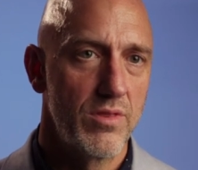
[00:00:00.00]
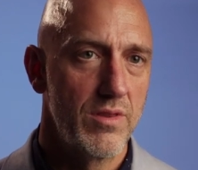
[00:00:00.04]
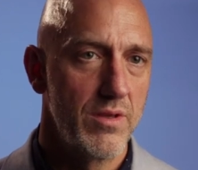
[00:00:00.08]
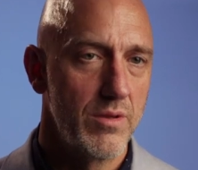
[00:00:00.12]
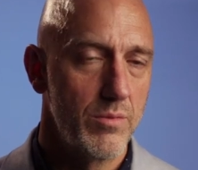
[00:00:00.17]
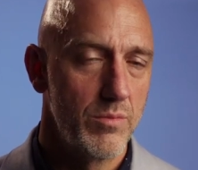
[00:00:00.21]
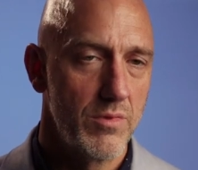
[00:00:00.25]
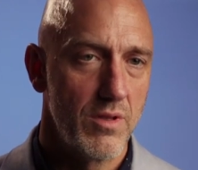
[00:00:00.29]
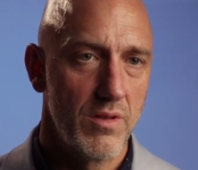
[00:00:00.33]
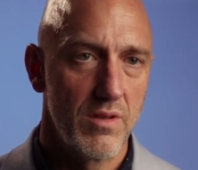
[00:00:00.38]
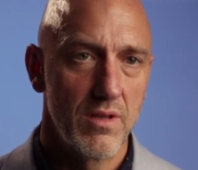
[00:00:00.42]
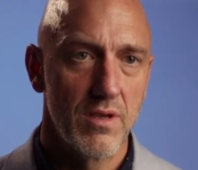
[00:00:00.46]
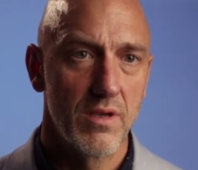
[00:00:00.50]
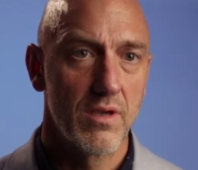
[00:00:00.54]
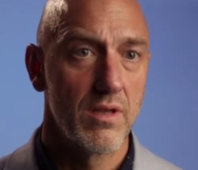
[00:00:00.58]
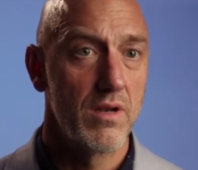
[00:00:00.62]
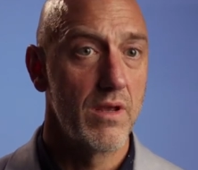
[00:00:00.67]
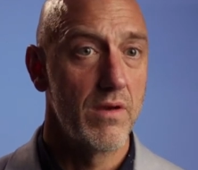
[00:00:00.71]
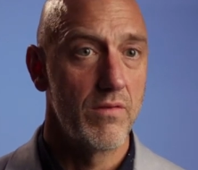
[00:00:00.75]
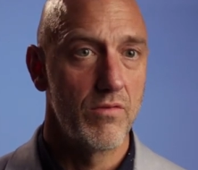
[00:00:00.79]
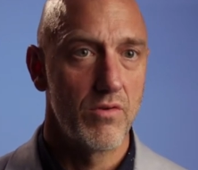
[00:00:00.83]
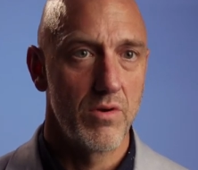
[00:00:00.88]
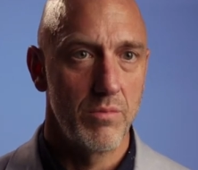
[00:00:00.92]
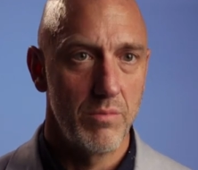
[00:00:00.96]
them than they can
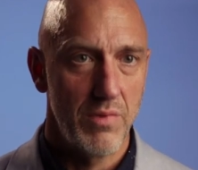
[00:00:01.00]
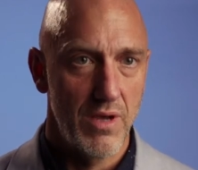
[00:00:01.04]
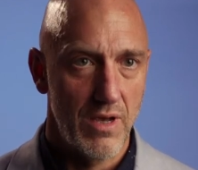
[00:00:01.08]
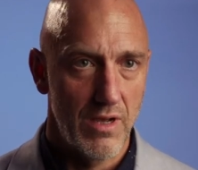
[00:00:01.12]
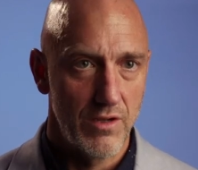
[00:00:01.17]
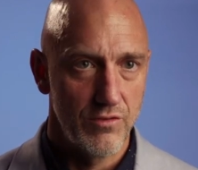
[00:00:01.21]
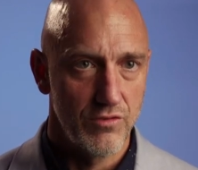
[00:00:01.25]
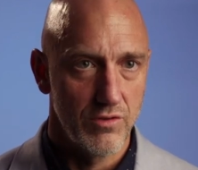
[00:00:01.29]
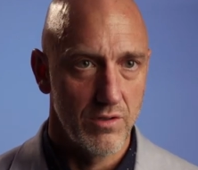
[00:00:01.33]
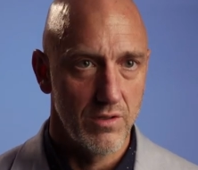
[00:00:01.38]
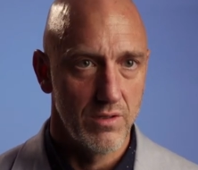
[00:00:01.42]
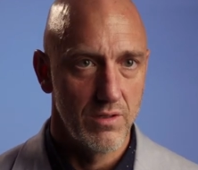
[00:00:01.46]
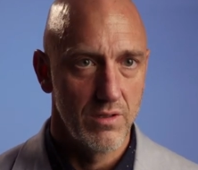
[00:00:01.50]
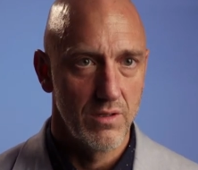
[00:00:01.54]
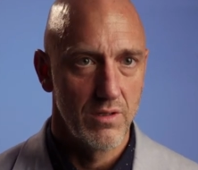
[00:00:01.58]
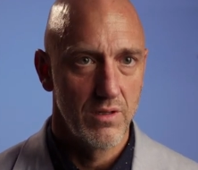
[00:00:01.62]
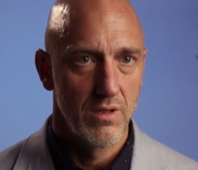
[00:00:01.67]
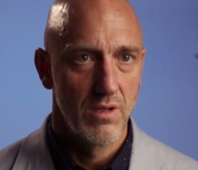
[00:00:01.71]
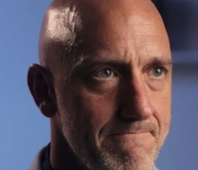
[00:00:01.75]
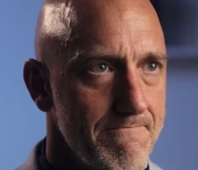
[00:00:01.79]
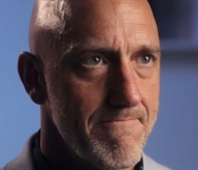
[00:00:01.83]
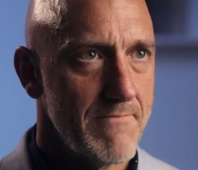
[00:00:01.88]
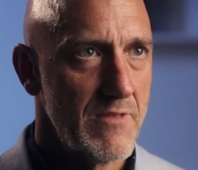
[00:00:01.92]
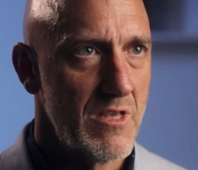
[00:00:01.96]
ever
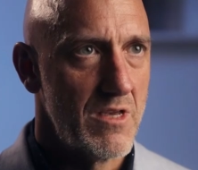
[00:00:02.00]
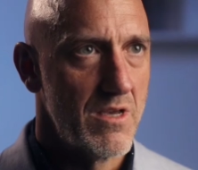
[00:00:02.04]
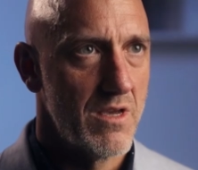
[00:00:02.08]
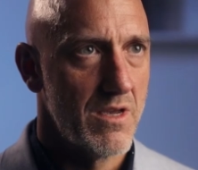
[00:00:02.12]
imagine.